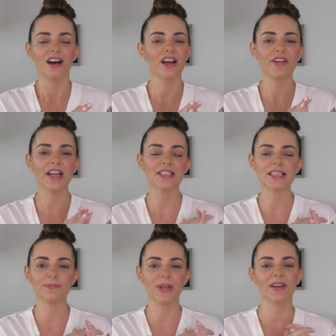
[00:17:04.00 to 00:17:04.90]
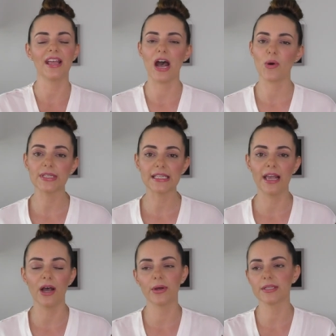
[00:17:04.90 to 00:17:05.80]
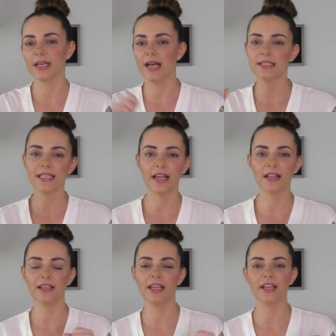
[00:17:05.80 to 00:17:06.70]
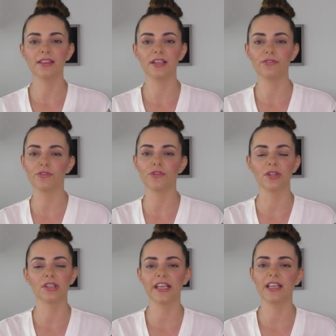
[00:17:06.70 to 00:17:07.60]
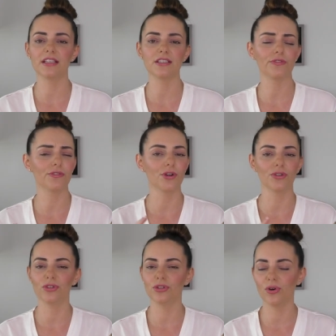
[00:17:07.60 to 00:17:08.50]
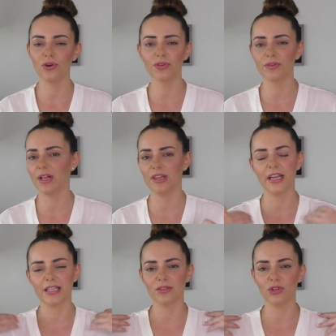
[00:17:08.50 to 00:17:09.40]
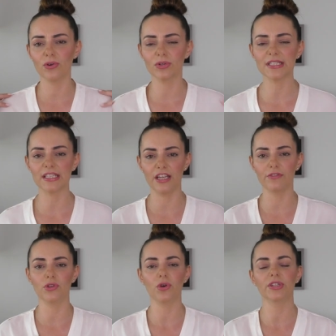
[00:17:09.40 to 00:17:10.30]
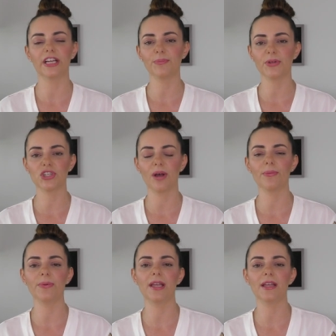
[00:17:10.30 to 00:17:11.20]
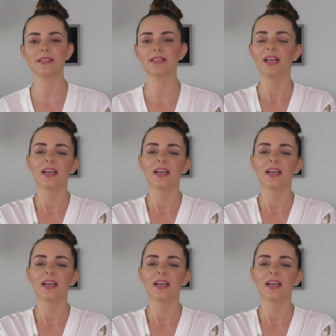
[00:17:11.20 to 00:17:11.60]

I've had to spend hours and hours untangling anything if you've got leggings, if you've got long, like long sleeve, long legged pajama pants,